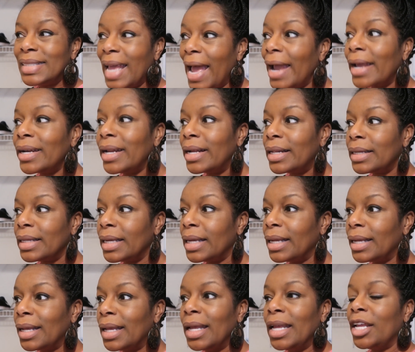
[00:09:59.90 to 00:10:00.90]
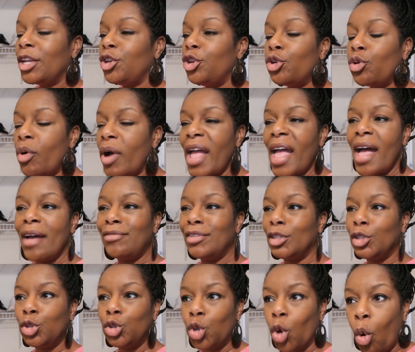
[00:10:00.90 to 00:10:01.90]
technically you don't have a
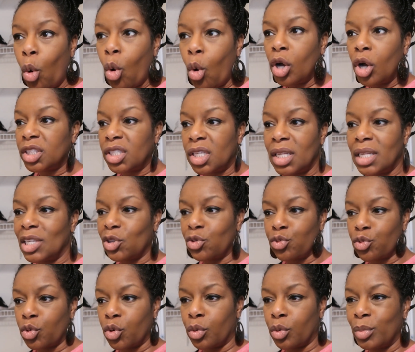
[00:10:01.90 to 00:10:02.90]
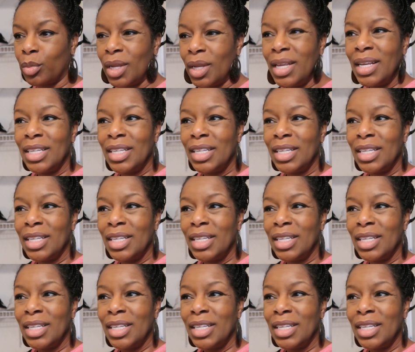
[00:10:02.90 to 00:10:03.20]
door to this room